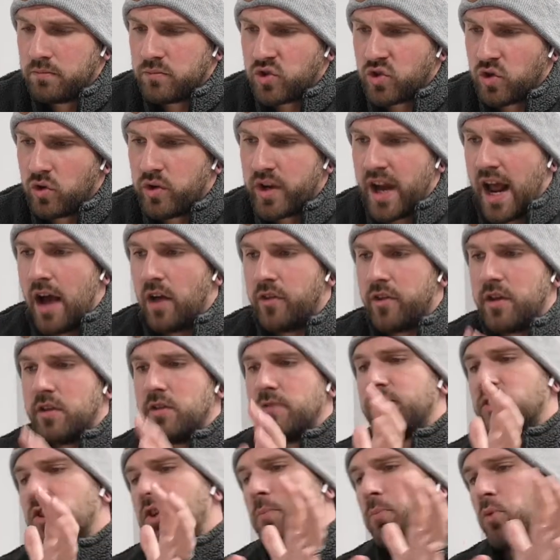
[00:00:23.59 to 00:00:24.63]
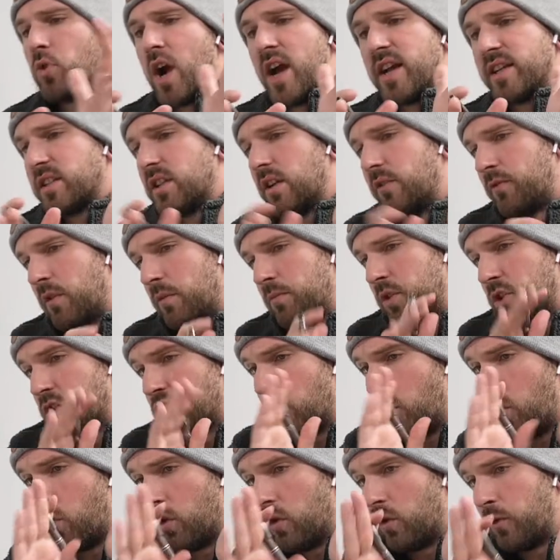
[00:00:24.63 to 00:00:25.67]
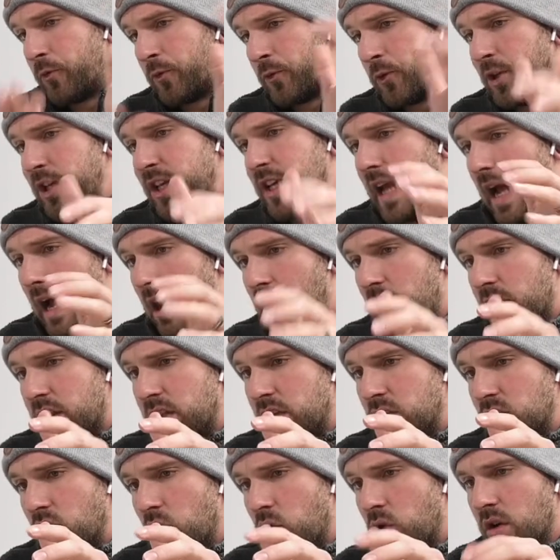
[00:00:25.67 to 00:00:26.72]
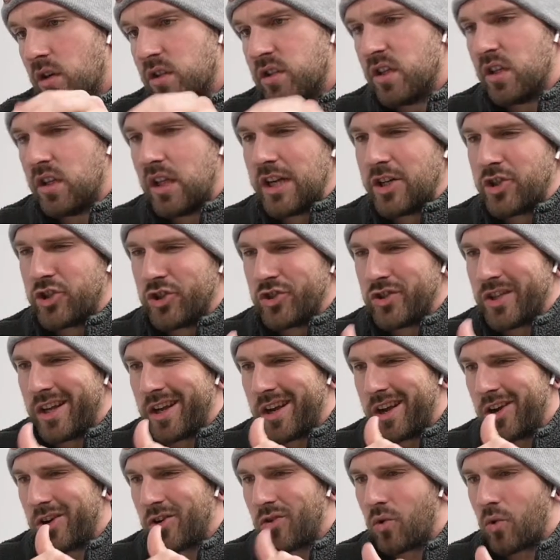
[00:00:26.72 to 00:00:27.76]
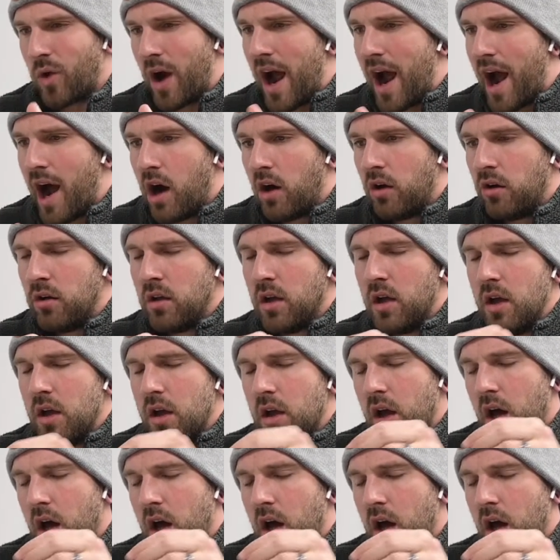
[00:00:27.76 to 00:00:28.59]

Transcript: so now that you've suppressed it from the total freak out at the door to like just like a growl,